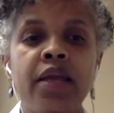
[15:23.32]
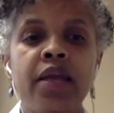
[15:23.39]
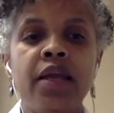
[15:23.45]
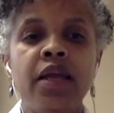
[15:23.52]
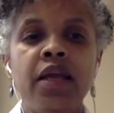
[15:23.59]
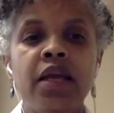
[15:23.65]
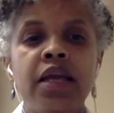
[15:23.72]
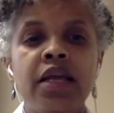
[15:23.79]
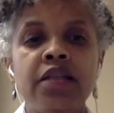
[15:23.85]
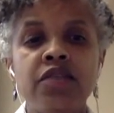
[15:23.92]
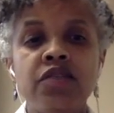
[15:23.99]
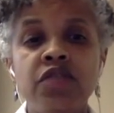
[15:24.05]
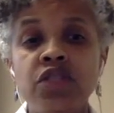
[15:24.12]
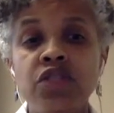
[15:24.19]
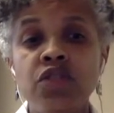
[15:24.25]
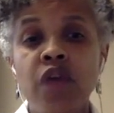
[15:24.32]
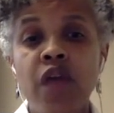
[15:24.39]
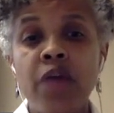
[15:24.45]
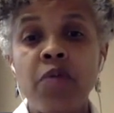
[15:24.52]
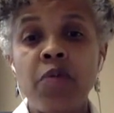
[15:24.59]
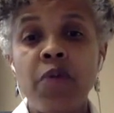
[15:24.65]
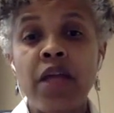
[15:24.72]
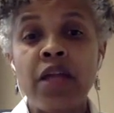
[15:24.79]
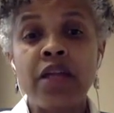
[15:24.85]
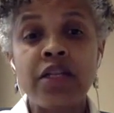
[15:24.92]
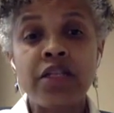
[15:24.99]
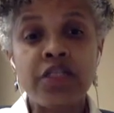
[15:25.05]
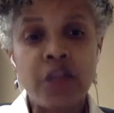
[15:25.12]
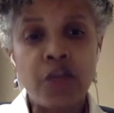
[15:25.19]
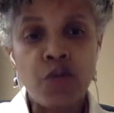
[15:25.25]
connective tissue
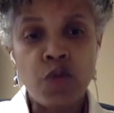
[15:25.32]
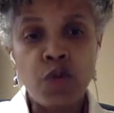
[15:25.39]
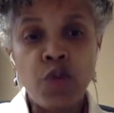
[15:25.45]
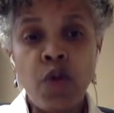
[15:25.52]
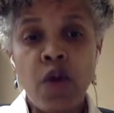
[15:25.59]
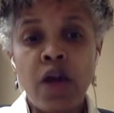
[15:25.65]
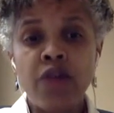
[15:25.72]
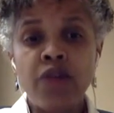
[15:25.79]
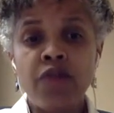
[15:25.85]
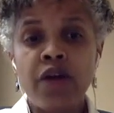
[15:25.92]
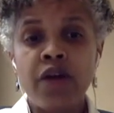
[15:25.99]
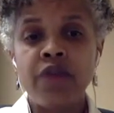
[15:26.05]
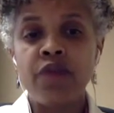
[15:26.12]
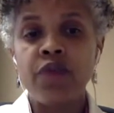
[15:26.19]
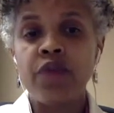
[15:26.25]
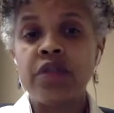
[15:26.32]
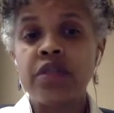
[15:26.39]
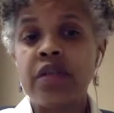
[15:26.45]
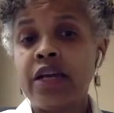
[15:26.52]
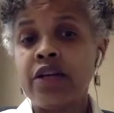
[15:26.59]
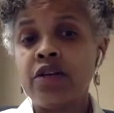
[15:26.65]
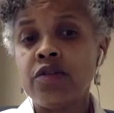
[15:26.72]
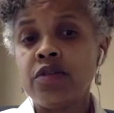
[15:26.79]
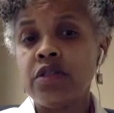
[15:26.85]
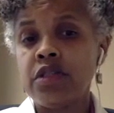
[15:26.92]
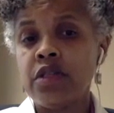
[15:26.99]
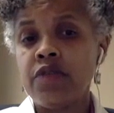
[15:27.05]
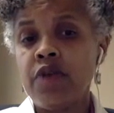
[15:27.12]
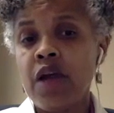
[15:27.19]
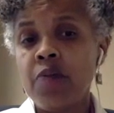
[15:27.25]
abnormalities that would qualify for the
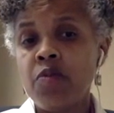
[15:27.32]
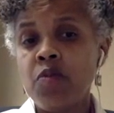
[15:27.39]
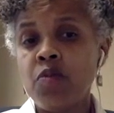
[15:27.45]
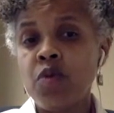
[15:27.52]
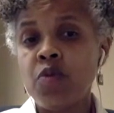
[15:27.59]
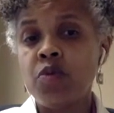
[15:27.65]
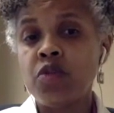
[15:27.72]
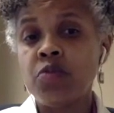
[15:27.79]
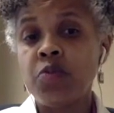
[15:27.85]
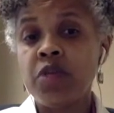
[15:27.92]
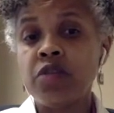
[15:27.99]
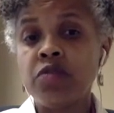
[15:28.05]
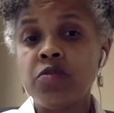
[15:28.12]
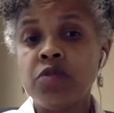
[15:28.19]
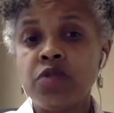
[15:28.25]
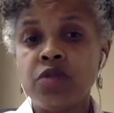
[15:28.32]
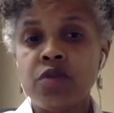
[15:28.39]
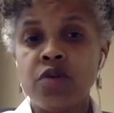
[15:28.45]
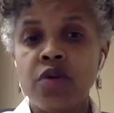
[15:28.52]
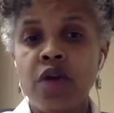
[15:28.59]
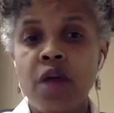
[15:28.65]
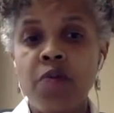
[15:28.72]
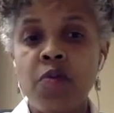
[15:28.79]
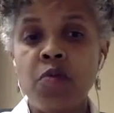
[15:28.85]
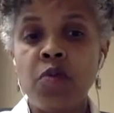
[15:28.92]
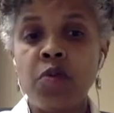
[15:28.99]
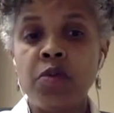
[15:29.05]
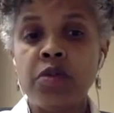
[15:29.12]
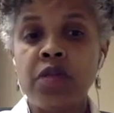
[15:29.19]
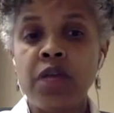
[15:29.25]
diagnosis of hypermobile spectrum disorder,
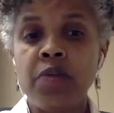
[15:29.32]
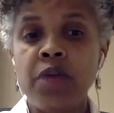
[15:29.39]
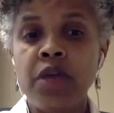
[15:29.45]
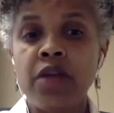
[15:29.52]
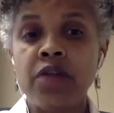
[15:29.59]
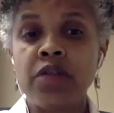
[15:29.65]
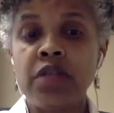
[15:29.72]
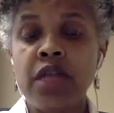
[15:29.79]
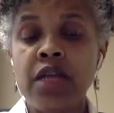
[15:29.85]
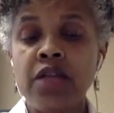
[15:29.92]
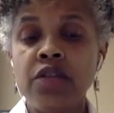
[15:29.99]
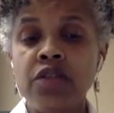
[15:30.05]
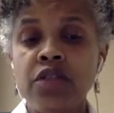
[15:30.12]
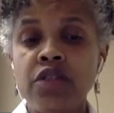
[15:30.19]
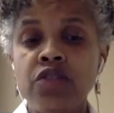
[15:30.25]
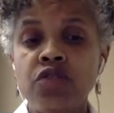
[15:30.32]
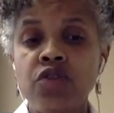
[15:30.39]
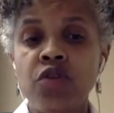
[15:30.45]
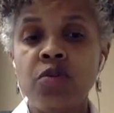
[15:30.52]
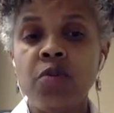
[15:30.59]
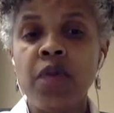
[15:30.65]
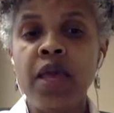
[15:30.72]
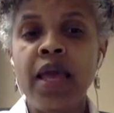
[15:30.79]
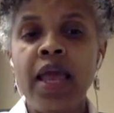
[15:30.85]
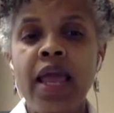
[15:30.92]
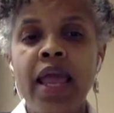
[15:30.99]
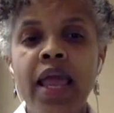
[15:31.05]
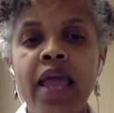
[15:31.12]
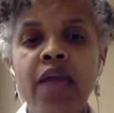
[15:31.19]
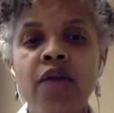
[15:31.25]
hypermobile type Ehlers-Danlos syndrome,
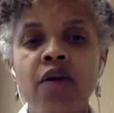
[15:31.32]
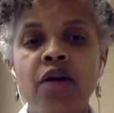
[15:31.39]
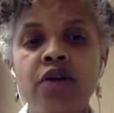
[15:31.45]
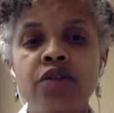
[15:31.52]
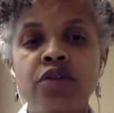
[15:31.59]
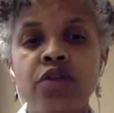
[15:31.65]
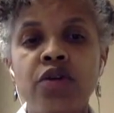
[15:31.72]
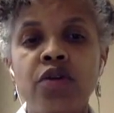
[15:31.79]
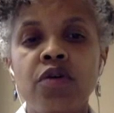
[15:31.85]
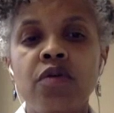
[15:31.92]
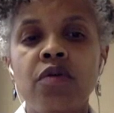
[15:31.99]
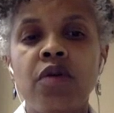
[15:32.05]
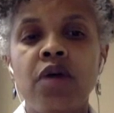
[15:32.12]
and also